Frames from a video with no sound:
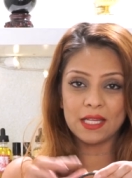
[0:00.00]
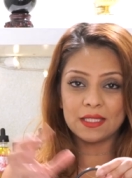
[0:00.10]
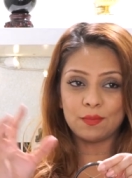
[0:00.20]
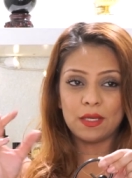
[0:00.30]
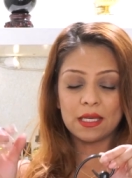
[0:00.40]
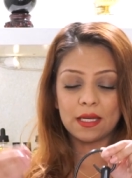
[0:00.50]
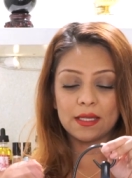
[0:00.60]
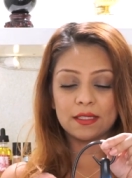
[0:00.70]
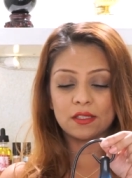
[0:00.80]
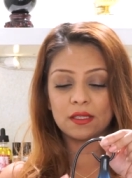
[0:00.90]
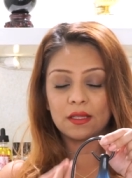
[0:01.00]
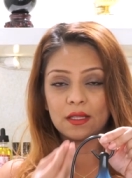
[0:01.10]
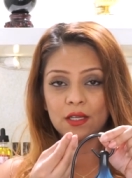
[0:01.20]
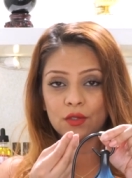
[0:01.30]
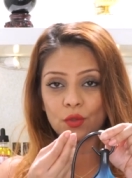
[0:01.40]
it because,
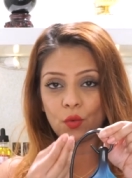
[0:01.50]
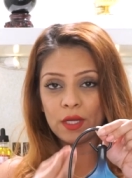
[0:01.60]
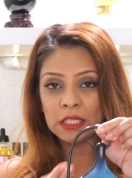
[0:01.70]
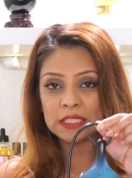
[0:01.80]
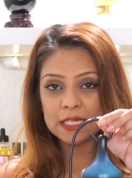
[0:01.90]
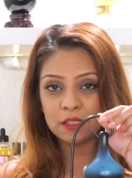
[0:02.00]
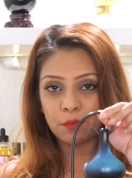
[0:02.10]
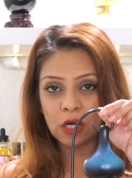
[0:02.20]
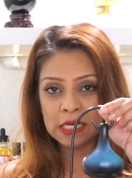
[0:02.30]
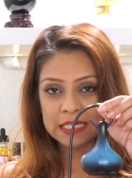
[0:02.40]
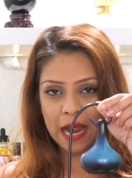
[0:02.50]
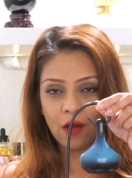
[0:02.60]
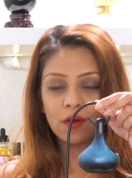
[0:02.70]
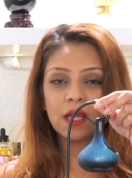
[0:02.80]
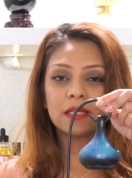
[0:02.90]
you know, the oil does burn
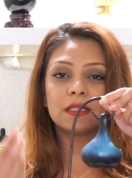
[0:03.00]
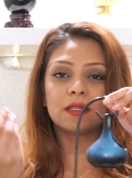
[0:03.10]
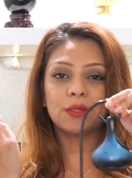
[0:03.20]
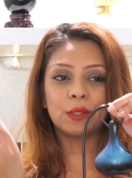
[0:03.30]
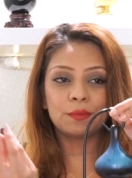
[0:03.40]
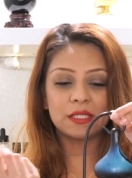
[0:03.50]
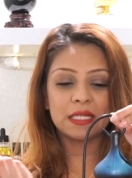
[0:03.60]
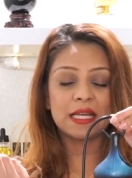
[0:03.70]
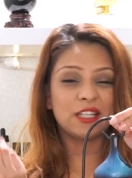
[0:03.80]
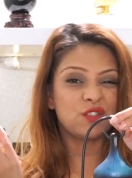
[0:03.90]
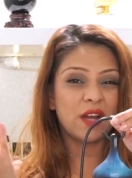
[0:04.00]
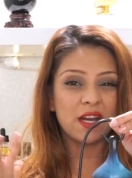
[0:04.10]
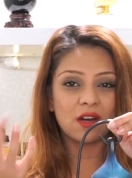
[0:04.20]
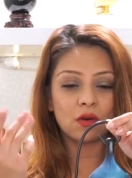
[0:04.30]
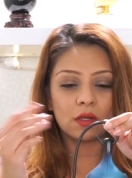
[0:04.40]
down and the herbs can catch
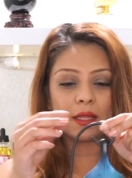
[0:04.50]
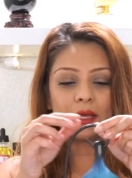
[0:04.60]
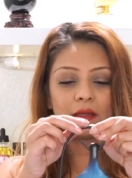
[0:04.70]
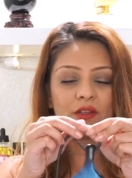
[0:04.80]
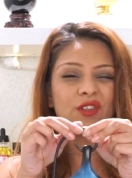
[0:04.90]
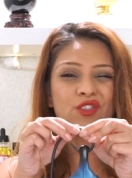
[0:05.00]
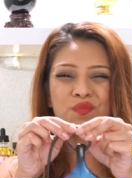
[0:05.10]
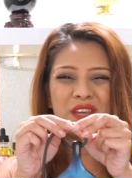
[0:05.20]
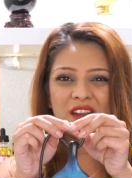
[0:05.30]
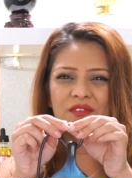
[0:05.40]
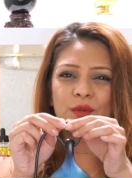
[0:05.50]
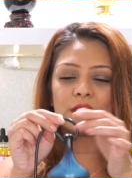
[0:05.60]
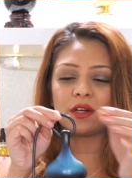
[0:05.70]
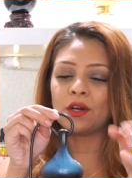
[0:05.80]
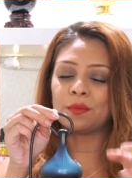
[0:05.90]
fire, or like, you know, just be careful with
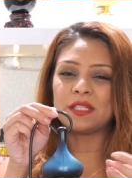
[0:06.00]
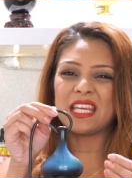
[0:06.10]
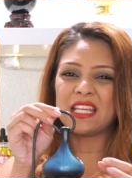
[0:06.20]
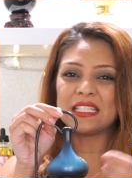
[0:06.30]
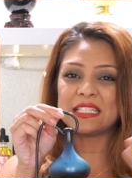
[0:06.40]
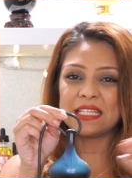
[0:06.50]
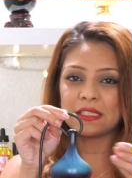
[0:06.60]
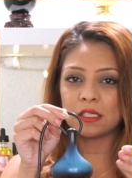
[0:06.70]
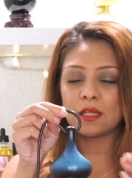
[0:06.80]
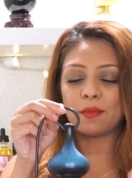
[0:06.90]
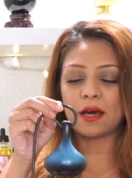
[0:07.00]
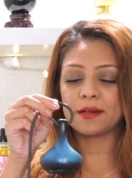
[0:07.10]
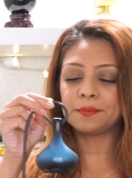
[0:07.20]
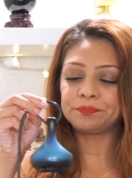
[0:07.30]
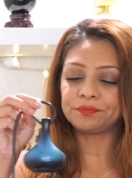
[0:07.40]
the herbs. They can stick to the
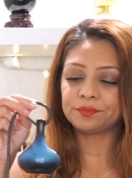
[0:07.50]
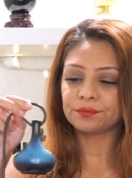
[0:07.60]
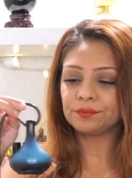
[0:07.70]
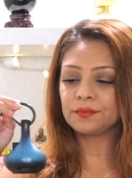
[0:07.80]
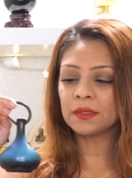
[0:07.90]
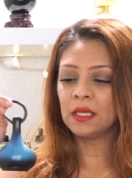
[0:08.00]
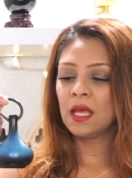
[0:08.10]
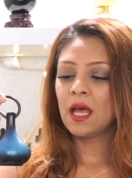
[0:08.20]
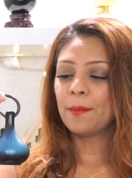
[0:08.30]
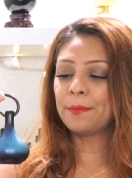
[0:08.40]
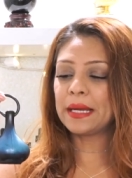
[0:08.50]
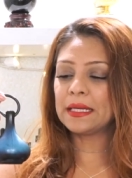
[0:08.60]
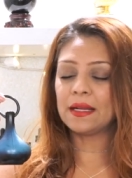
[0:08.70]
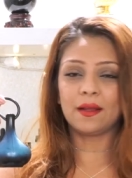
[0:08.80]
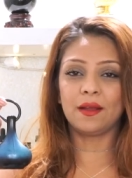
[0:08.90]
bottom.
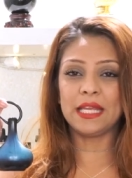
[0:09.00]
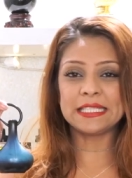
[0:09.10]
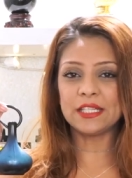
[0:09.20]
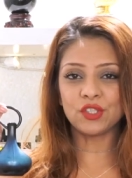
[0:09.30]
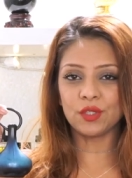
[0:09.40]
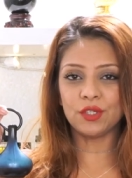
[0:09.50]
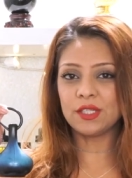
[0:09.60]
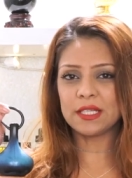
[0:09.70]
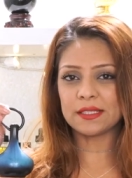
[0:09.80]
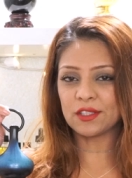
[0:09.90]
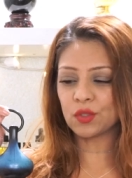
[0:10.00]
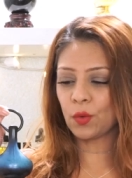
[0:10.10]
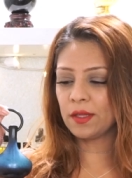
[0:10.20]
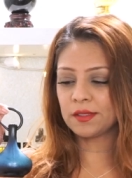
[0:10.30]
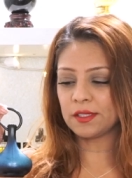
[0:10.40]
But using essential
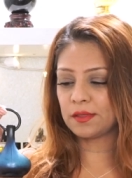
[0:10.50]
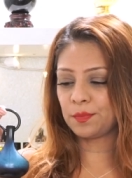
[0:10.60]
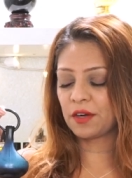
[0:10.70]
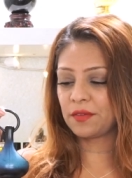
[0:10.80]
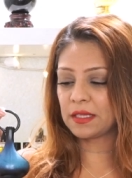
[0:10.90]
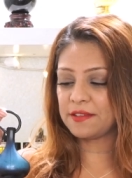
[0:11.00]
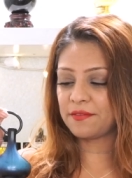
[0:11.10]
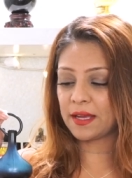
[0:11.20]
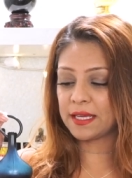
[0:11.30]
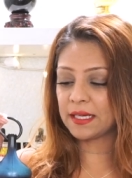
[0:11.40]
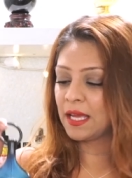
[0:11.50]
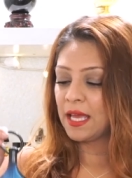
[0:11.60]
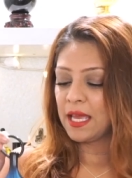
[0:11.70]
oils is perfectly fine.